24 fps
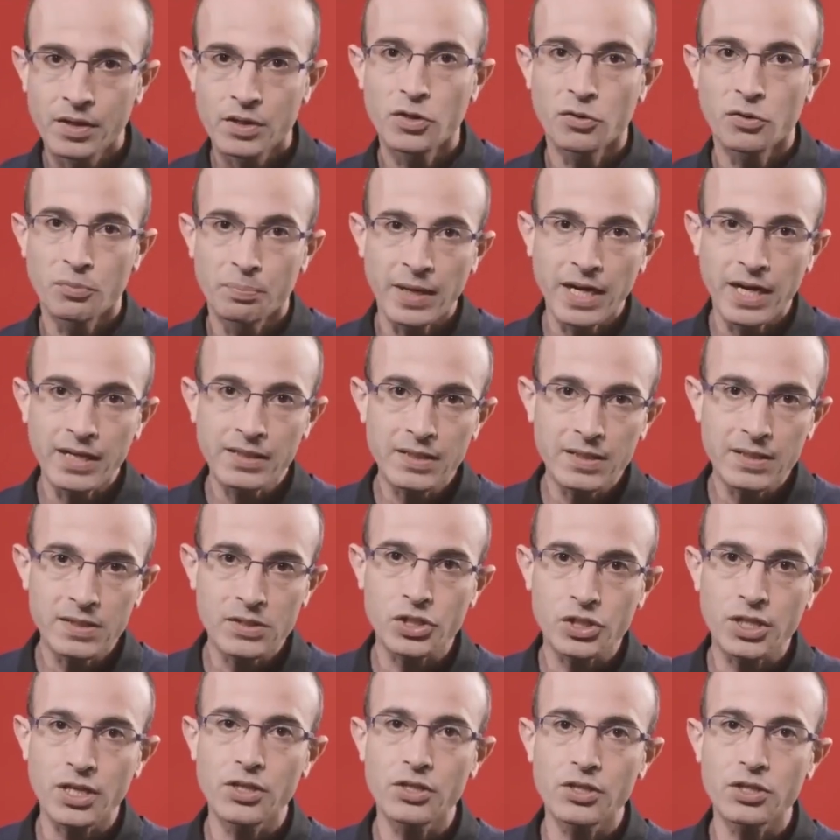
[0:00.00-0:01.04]
Your body is
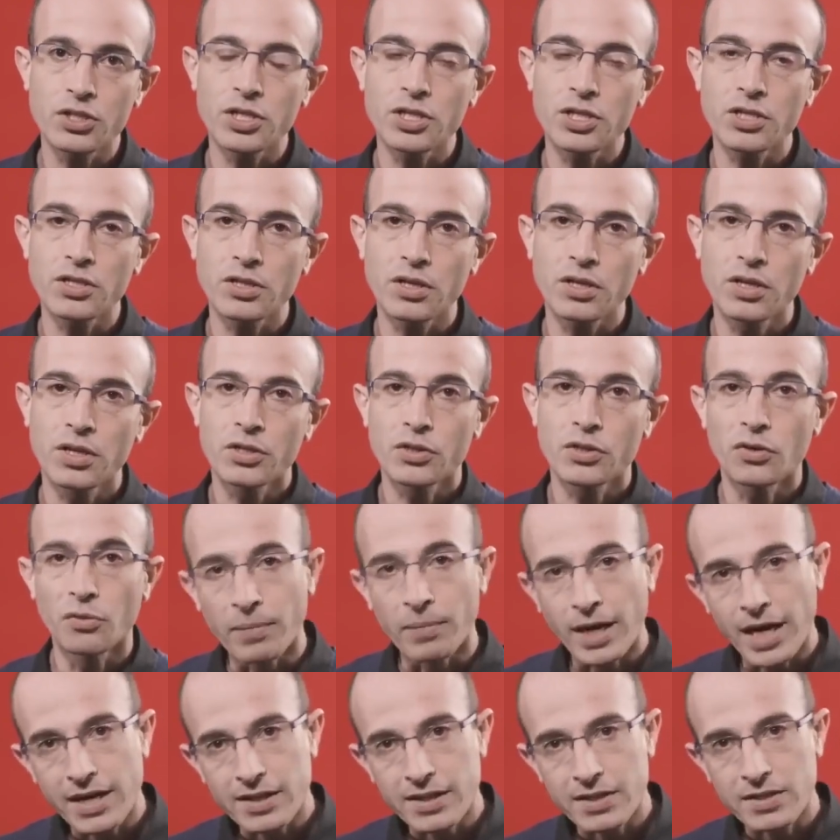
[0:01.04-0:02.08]
changing, your
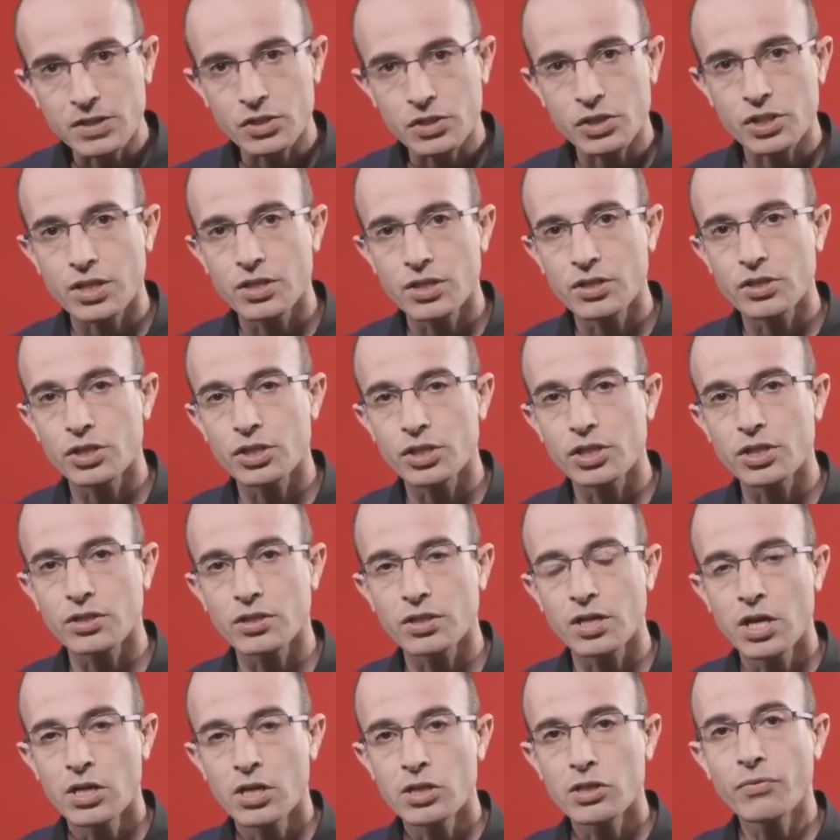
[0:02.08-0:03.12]
mind is
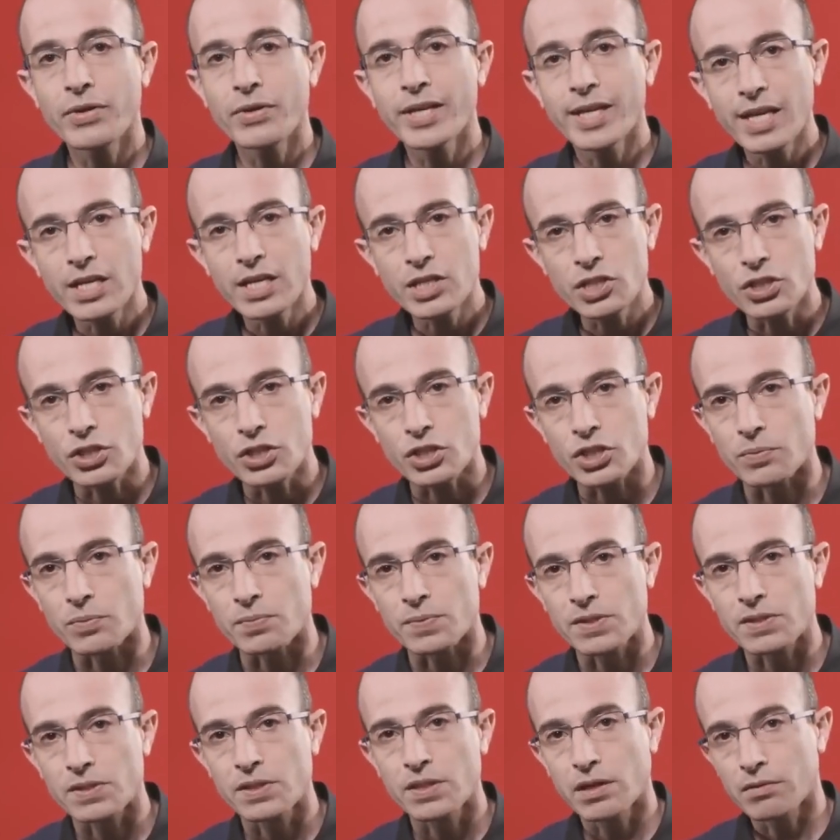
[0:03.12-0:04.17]
changing, your
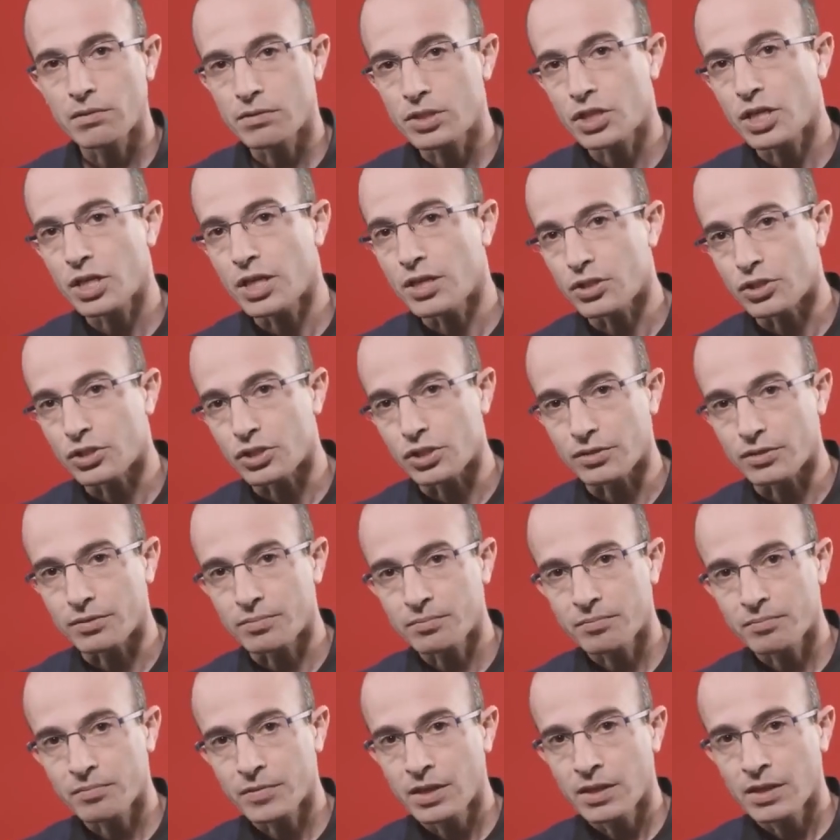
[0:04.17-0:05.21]
relationships are changing.
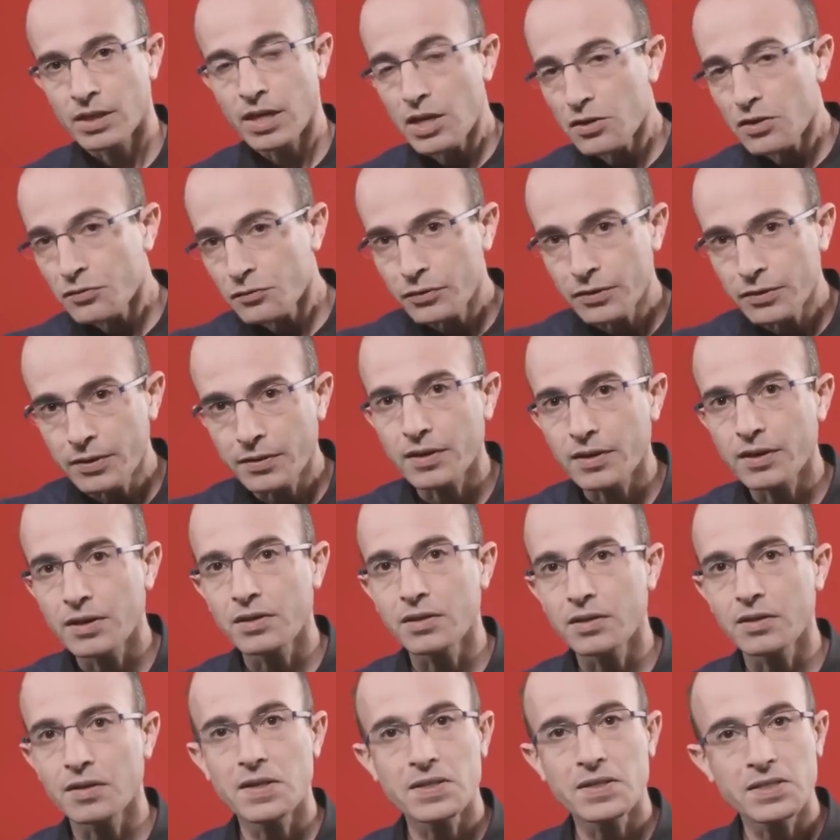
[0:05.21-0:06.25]

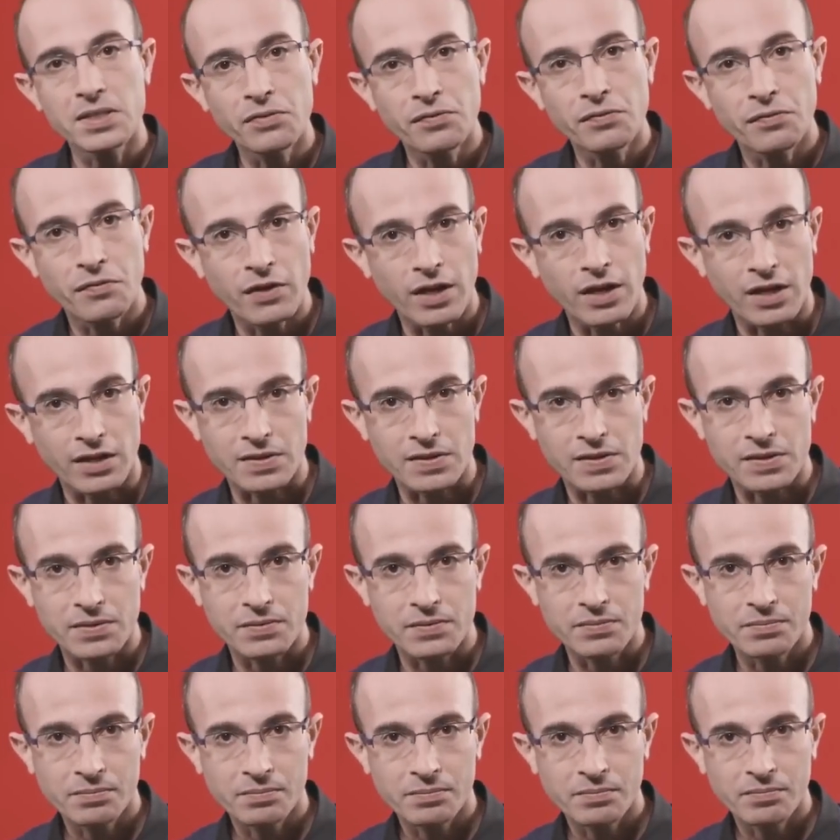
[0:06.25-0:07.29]
Everything is in
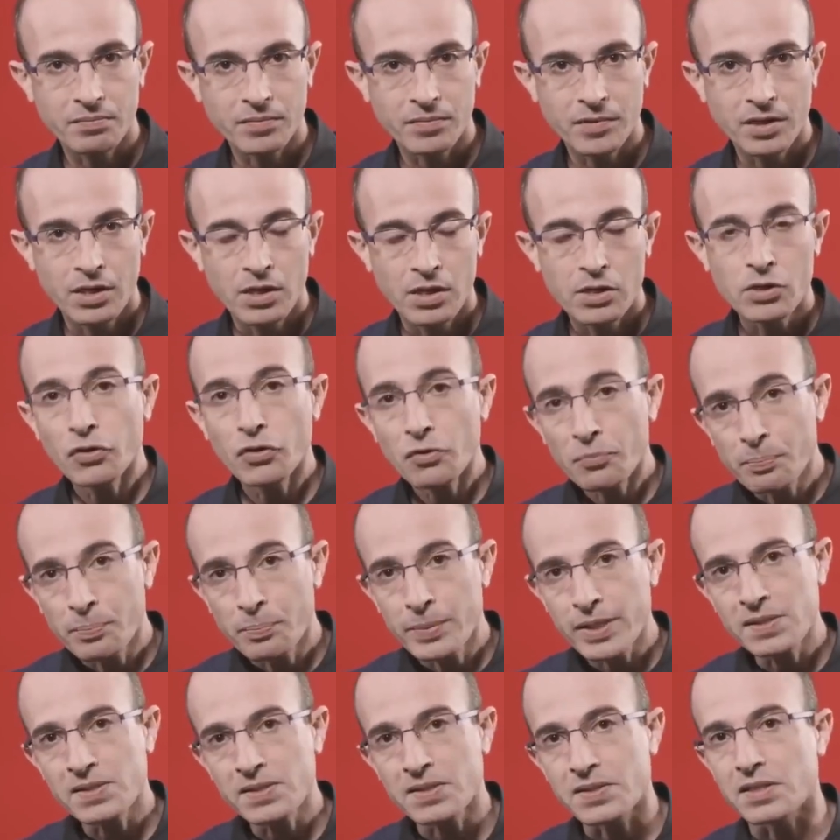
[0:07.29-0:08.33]
flux. You're
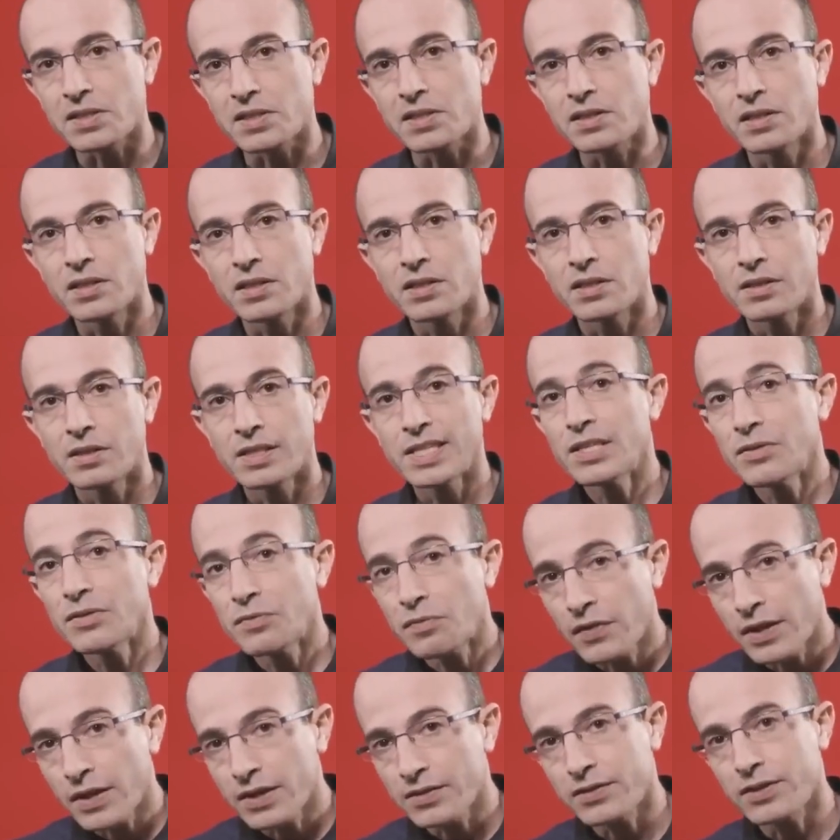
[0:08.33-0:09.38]
busy
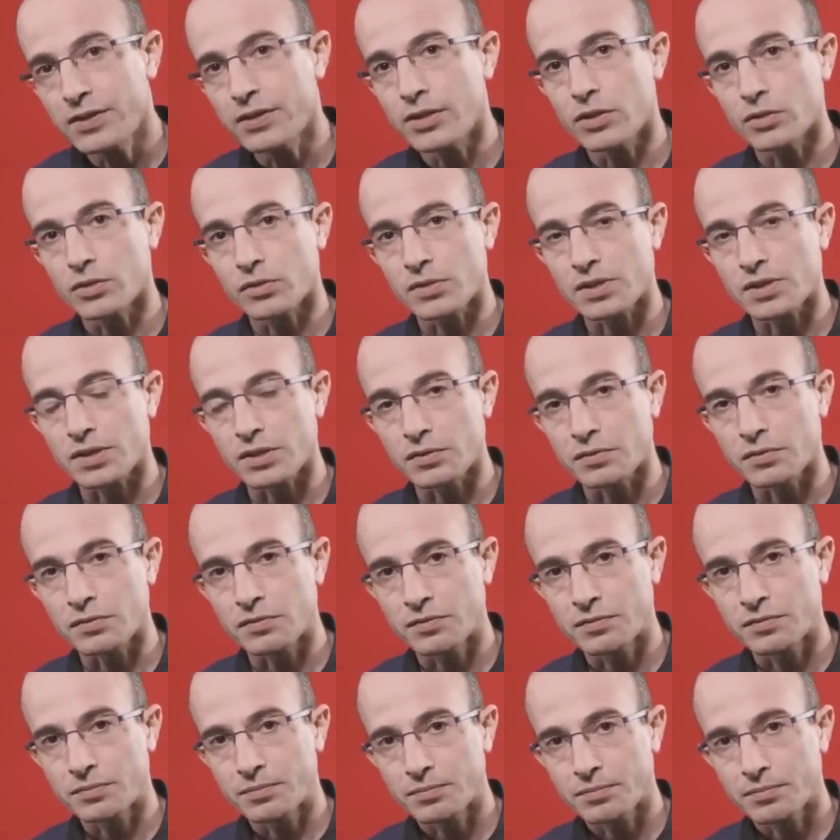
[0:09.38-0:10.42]
inventing yourself.